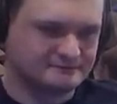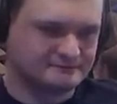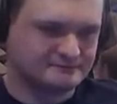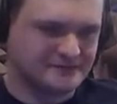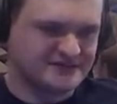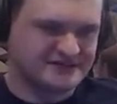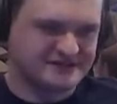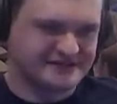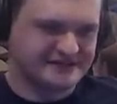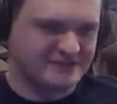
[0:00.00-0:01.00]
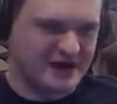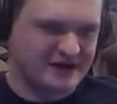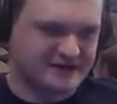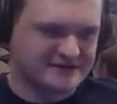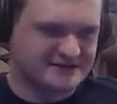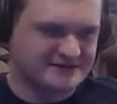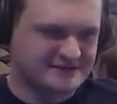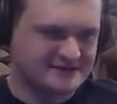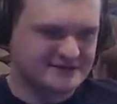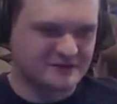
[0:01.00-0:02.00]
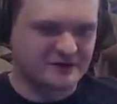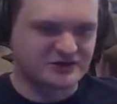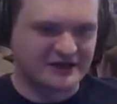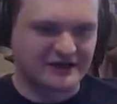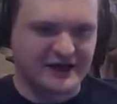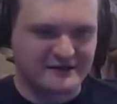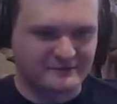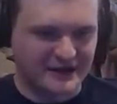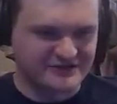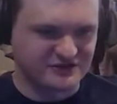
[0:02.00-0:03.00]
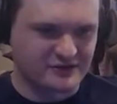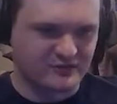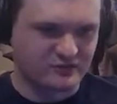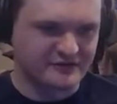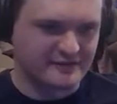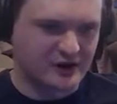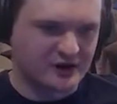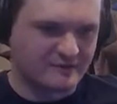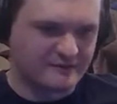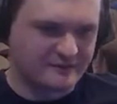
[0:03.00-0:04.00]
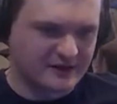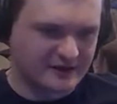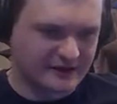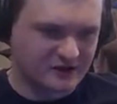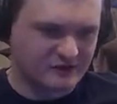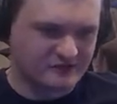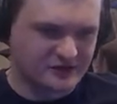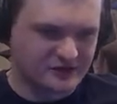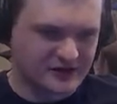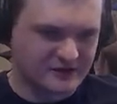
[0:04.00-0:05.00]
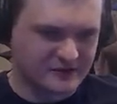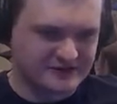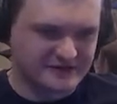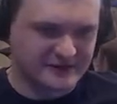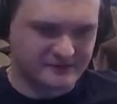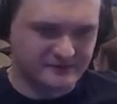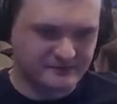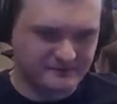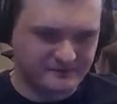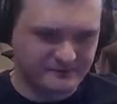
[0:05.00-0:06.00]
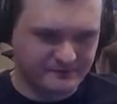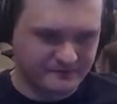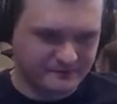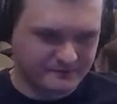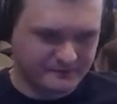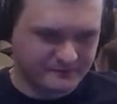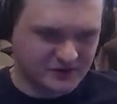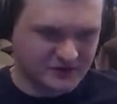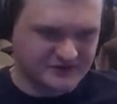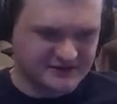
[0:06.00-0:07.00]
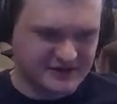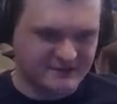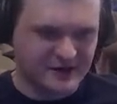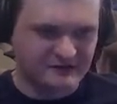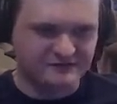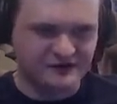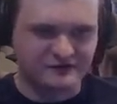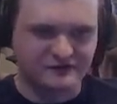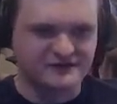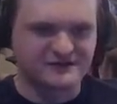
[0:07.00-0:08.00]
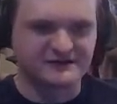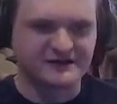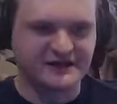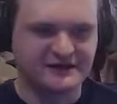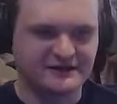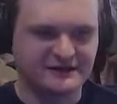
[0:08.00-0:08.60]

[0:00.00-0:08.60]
This just takes practice. Just want to try to line Bowser up with the bomb and let go of B at the right time. You can just camp out in front of where he's gonna land.